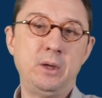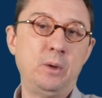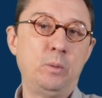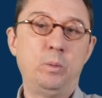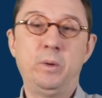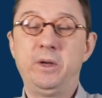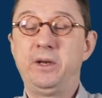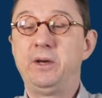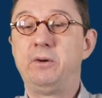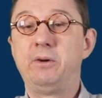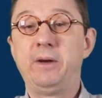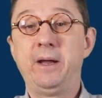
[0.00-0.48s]

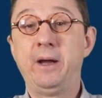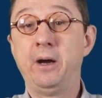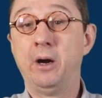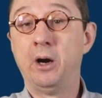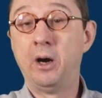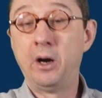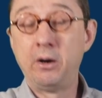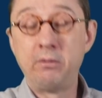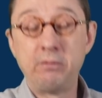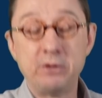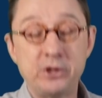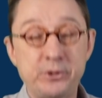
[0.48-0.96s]
Whether they
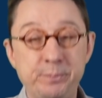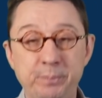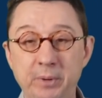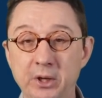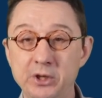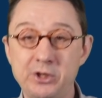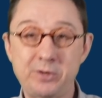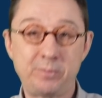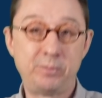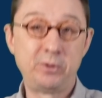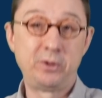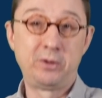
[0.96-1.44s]
are
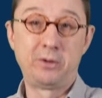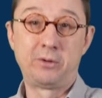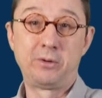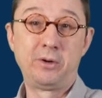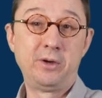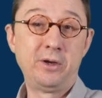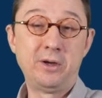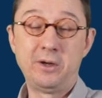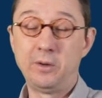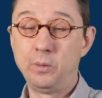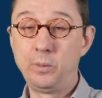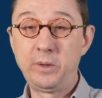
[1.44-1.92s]
responsible or
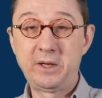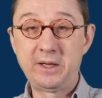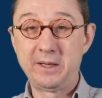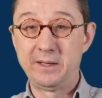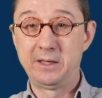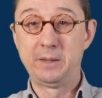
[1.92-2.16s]
not, we can